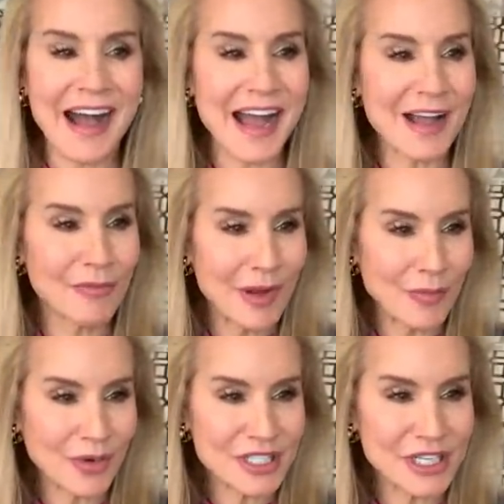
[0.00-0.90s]
I have one
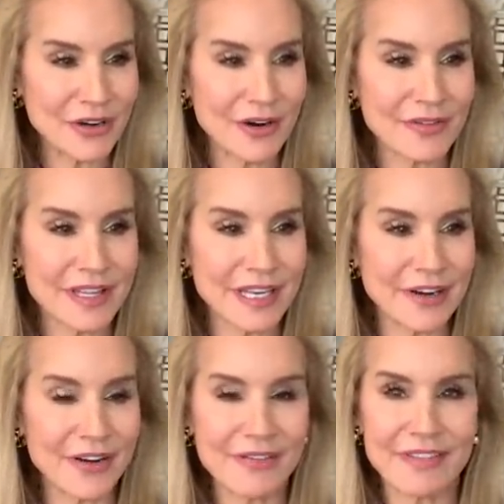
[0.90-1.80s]
more chair over
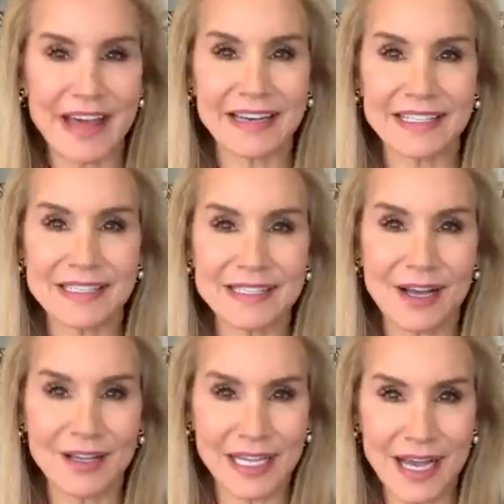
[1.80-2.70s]
there that is
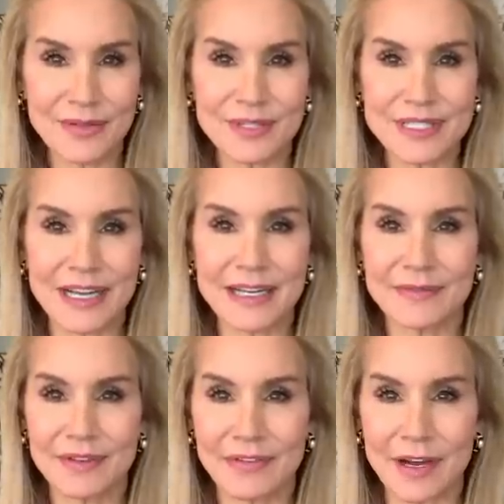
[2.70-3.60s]
on the other side
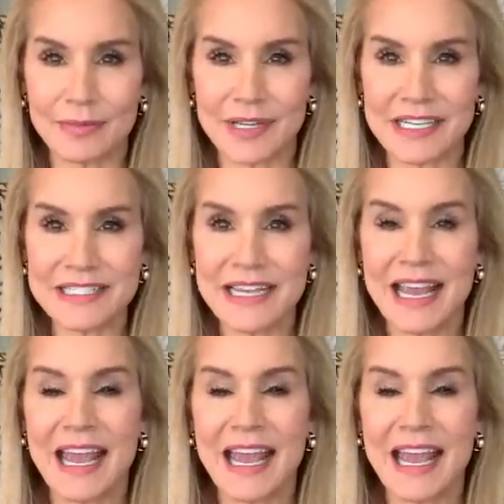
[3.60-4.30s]
of the fireplace.